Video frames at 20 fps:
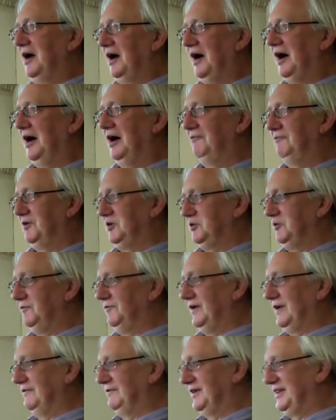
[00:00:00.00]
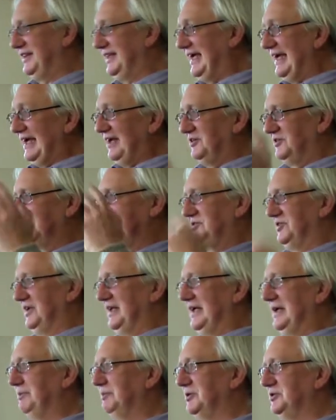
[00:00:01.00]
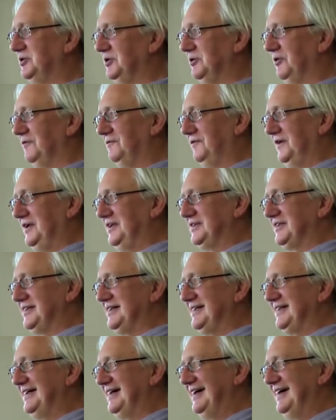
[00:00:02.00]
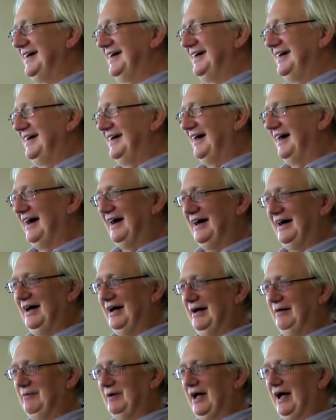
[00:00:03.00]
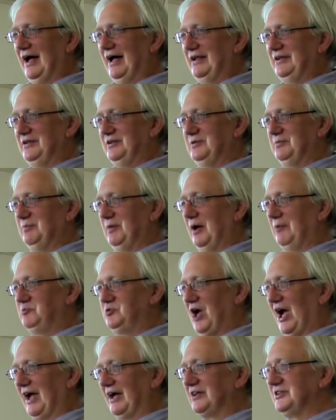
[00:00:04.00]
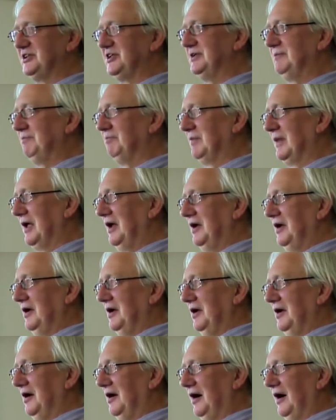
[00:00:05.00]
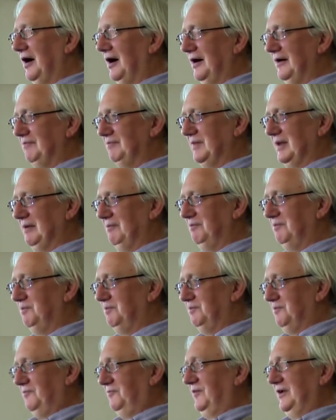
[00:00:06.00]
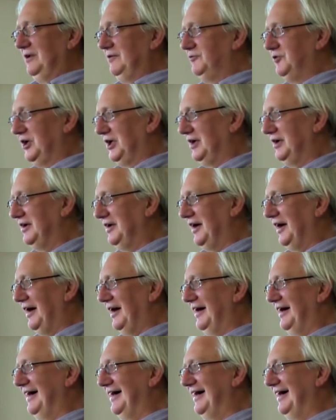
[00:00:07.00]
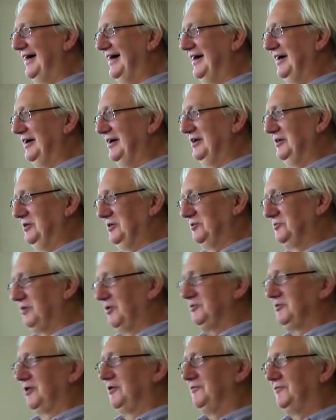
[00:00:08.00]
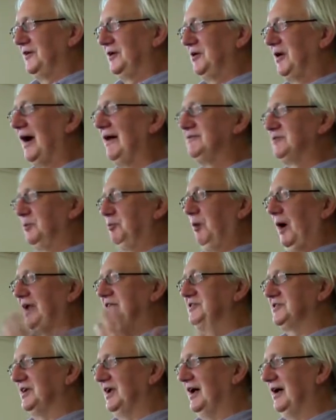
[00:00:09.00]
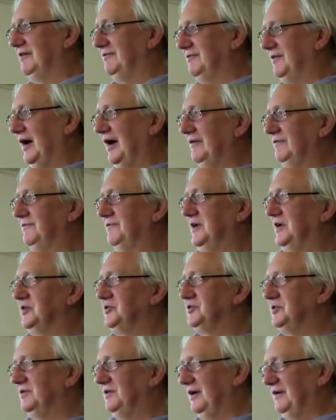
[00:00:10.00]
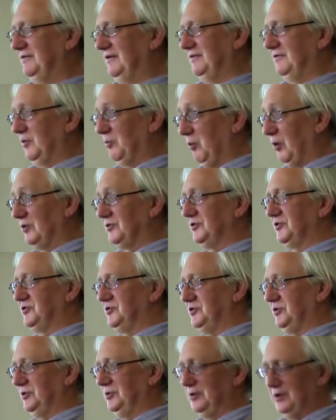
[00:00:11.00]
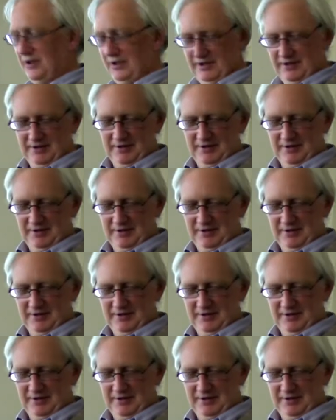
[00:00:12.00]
that you feel the need to leap to your feet and object, feel free. Don't feel you have to wait till I've finished. If you want to